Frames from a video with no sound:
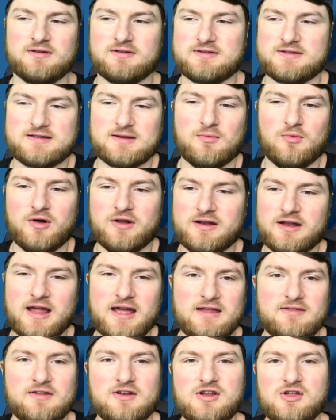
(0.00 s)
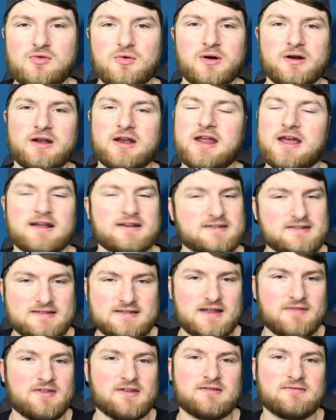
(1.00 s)
someone like the New York Knicks
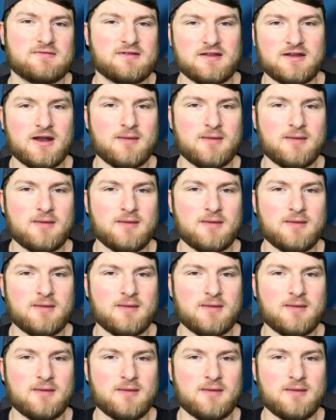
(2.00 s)
is at the